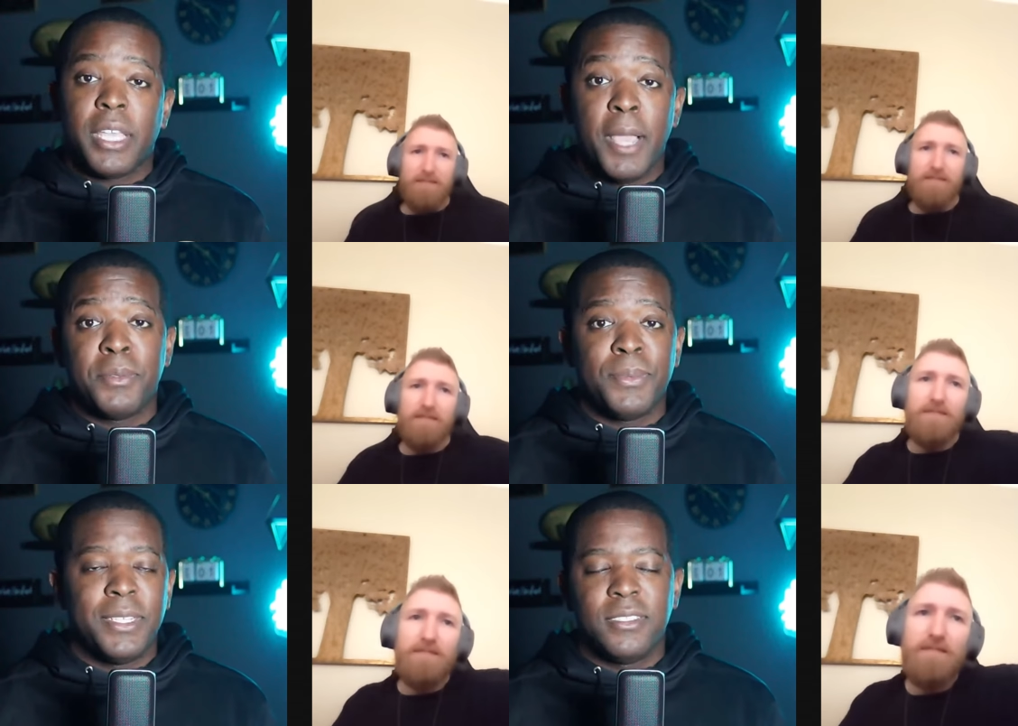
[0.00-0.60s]
Speaker 1: cap
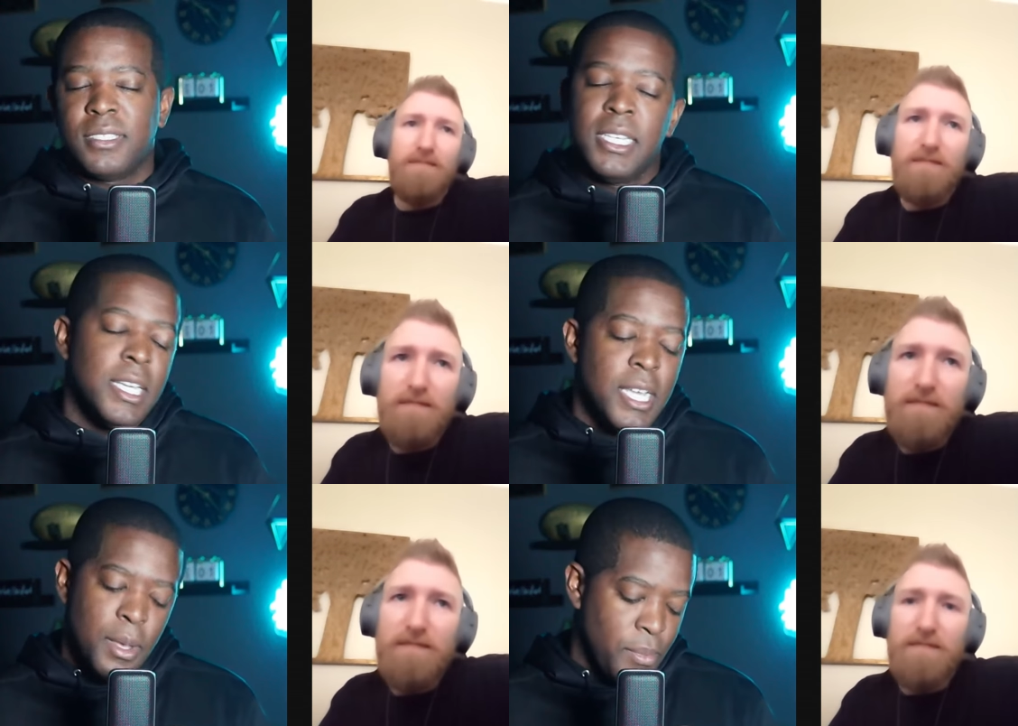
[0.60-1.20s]
space.
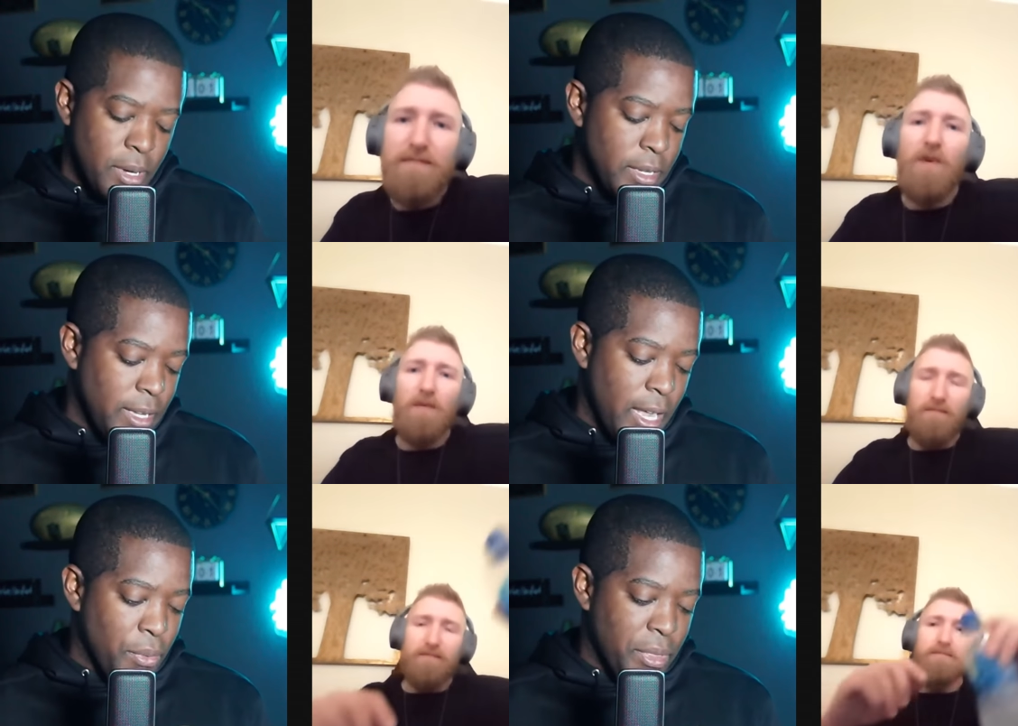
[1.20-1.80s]
But yeah, I
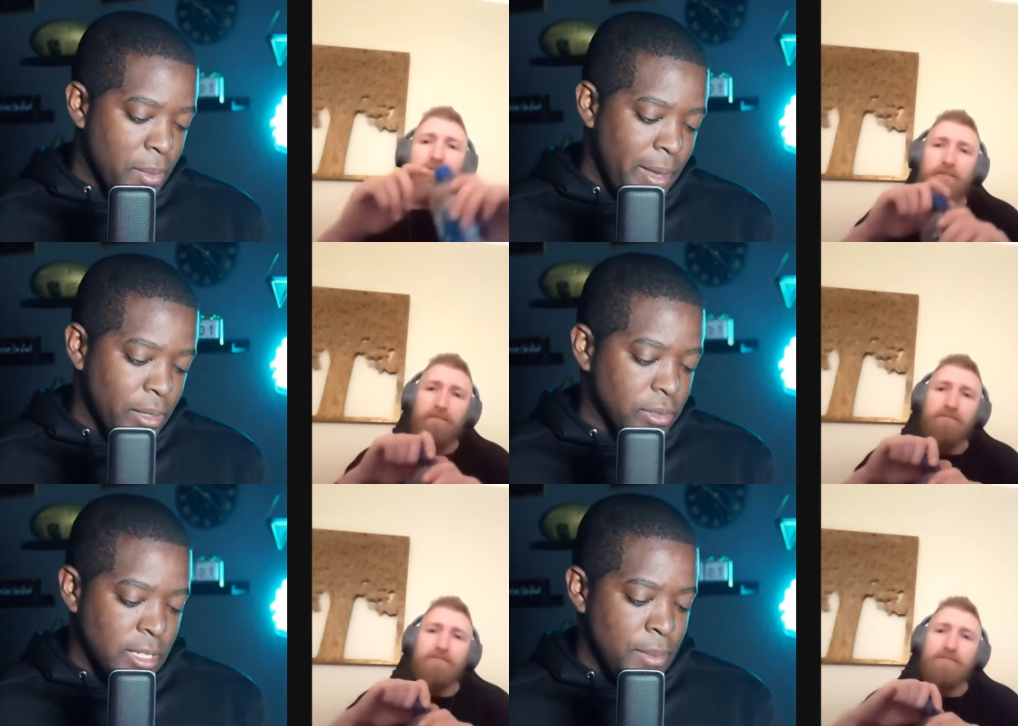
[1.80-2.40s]
don't think
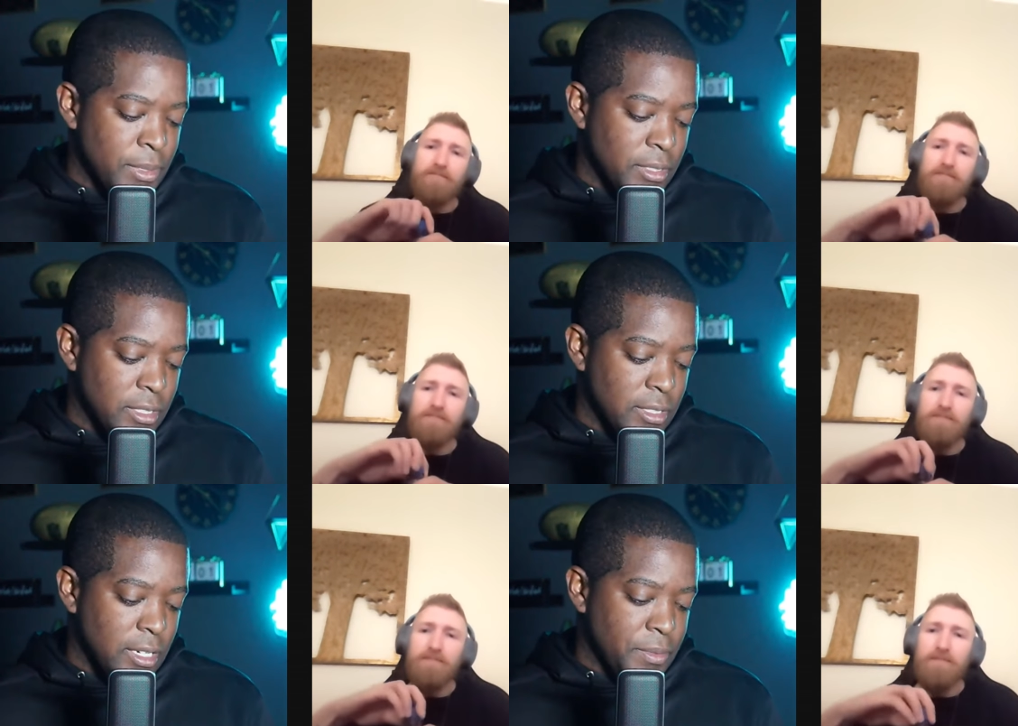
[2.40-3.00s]
Michael Thomas is
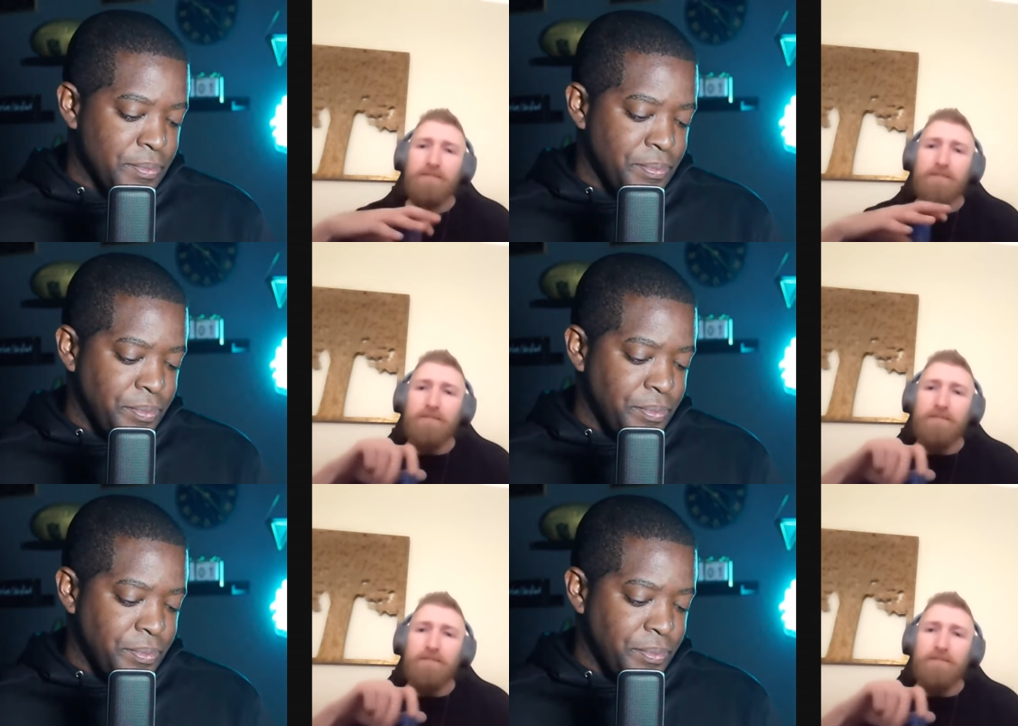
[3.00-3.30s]
gonna